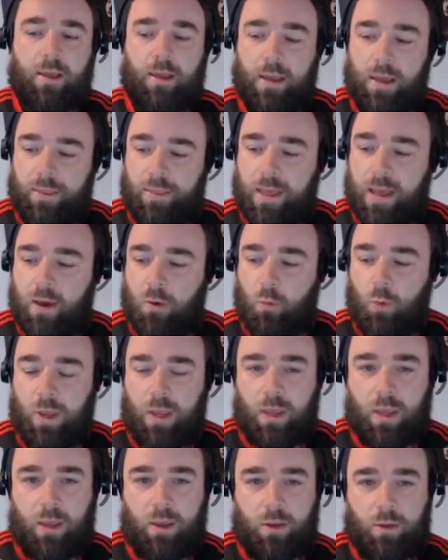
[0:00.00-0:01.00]
and that
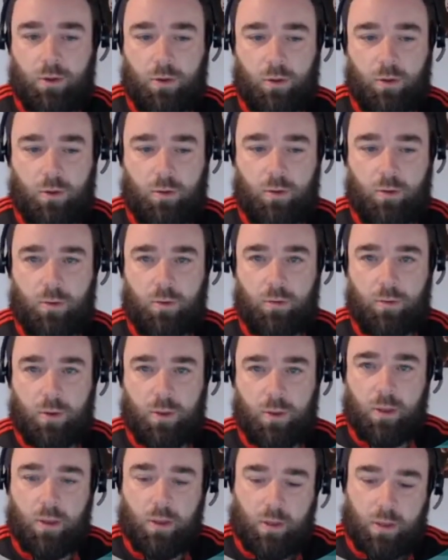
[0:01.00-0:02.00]
way you
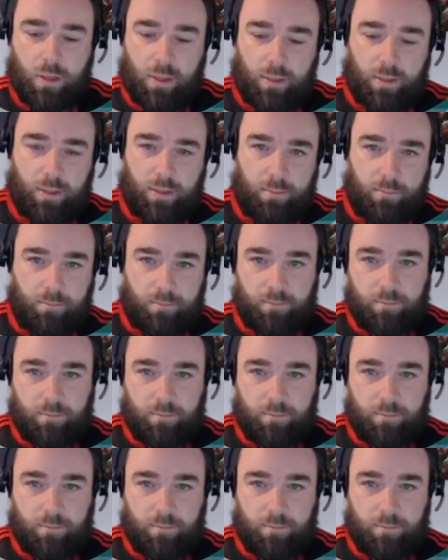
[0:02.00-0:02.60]
can